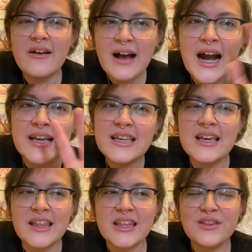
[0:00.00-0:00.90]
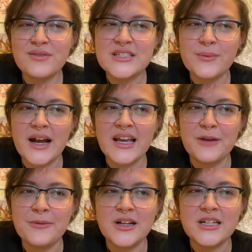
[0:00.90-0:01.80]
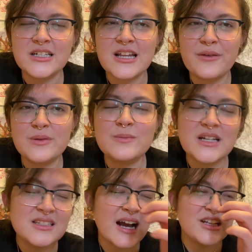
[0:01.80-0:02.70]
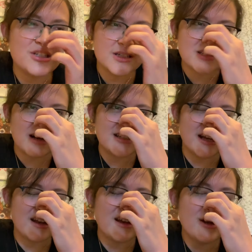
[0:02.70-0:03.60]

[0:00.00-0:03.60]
high key, I think the reason why I came on here today was because I just got done